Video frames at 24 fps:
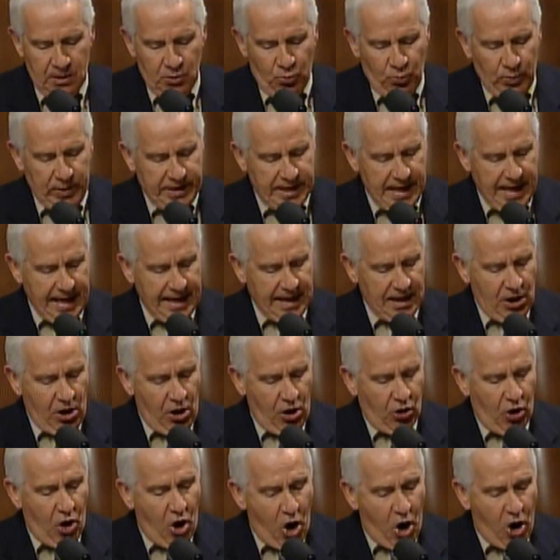when they
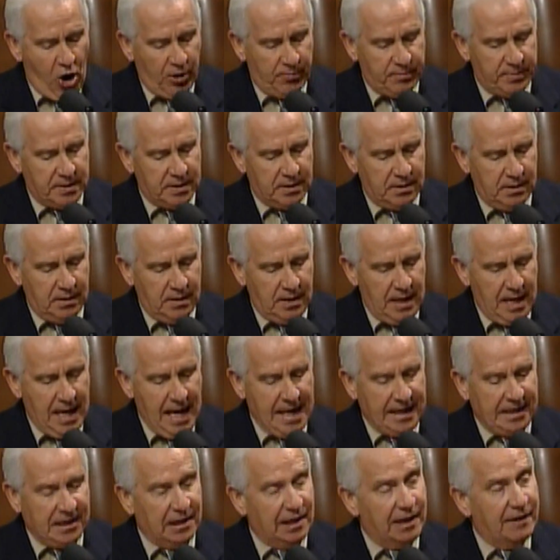are harmed
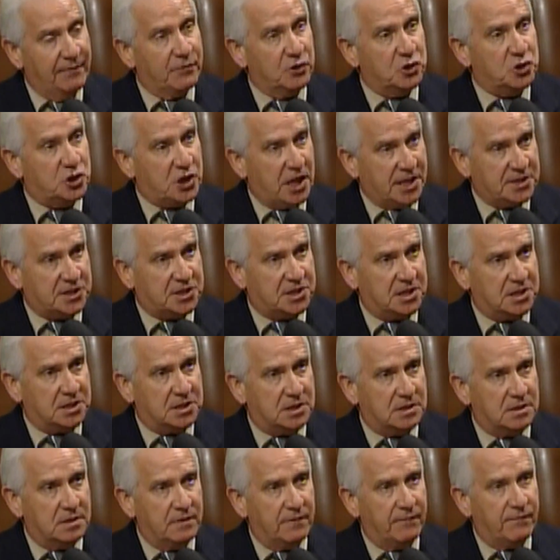and deliver
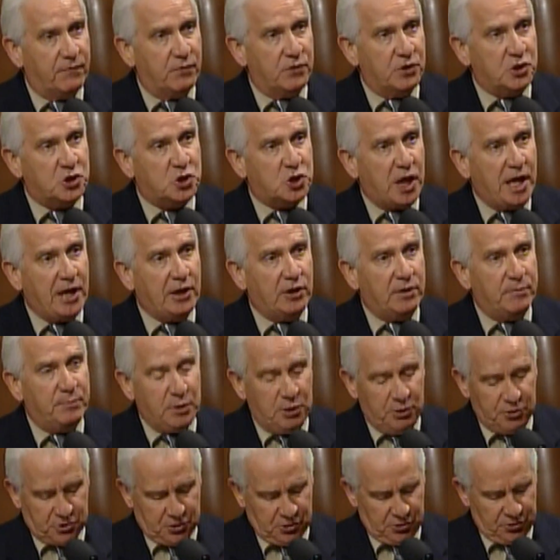justice for the child
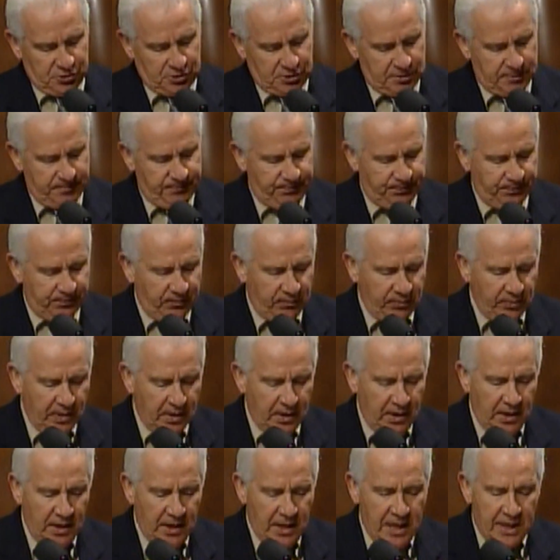abusers.
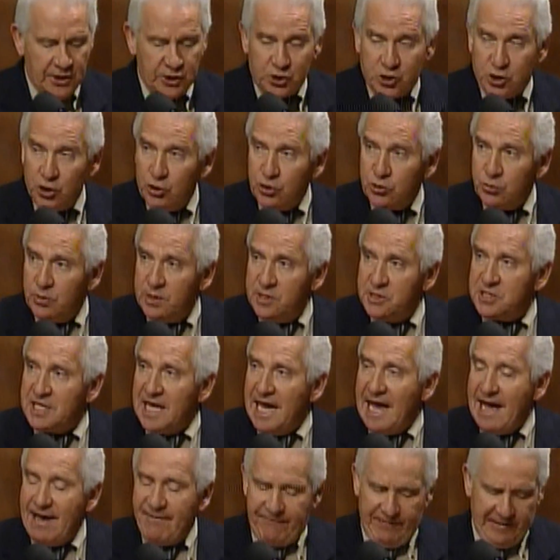Children's
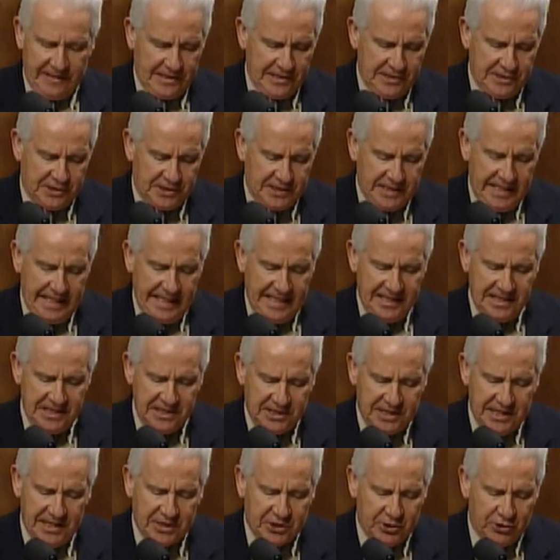advocacy
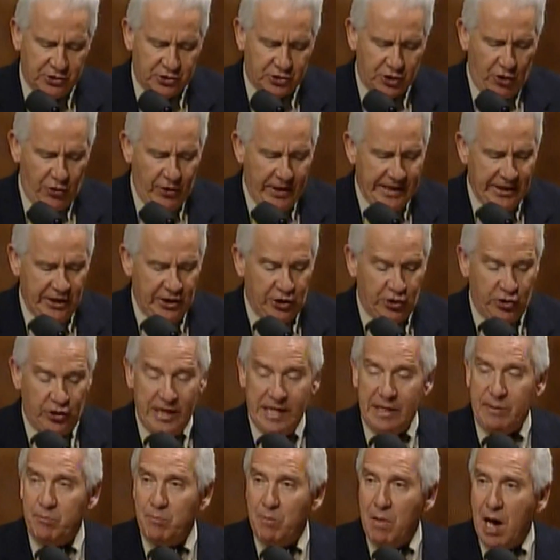centers are a
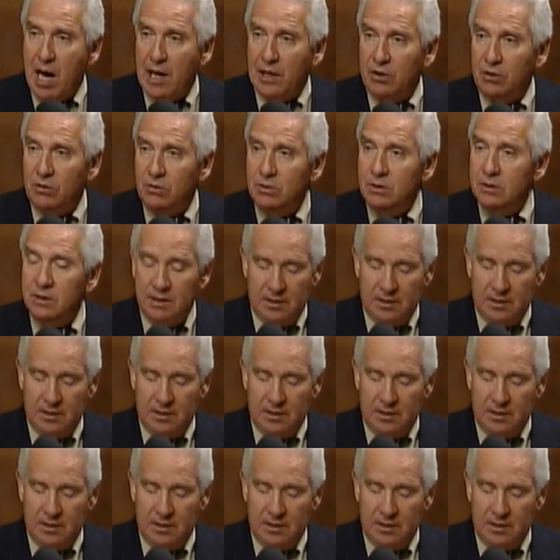unique model